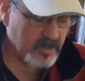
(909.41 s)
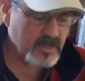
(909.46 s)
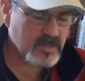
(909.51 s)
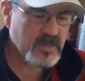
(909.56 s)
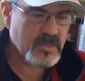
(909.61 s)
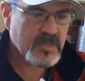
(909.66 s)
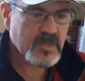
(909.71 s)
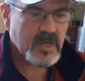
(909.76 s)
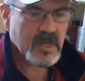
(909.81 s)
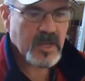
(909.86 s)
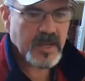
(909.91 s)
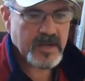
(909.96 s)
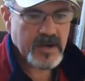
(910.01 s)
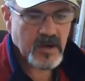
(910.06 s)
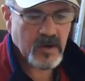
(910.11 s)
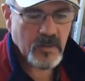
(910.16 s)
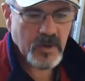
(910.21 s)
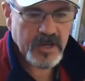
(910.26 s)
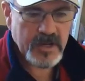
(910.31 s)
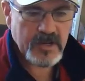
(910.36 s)
this is a
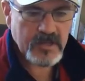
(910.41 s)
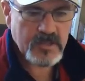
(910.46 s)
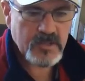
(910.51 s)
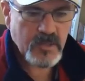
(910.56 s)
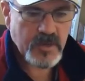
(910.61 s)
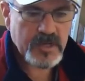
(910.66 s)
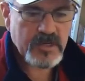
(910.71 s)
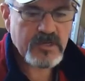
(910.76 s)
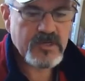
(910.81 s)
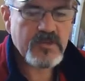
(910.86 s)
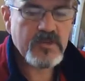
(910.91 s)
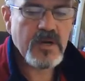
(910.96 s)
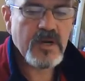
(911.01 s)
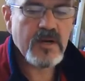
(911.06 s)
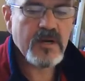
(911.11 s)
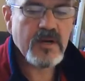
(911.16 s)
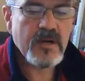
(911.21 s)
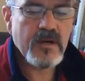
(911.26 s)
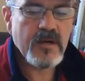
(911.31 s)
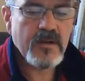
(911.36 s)
lighter weight
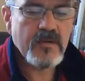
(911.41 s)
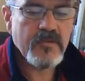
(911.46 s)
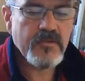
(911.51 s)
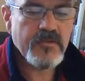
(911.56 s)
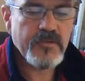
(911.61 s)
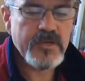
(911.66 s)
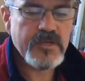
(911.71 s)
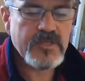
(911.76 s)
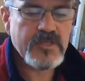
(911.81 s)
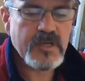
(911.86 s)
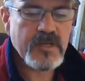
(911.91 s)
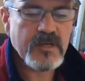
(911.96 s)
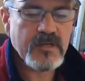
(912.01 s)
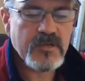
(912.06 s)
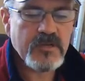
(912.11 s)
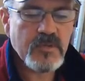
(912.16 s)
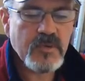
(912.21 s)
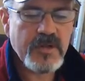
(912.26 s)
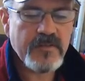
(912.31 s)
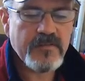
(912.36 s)
2200
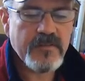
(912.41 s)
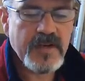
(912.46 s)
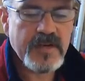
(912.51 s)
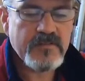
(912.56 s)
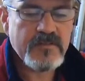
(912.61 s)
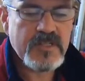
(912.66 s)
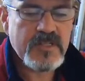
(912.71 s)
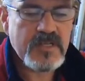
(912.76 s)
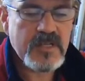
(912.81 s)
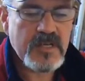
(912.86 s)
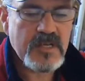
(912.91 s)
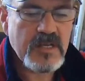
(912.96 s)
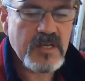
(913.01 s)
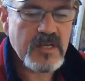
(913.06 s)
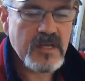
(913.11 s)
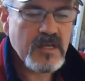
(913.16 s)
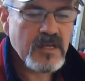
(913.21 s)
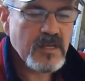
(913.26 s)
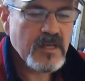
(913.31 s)
3-cell 25C.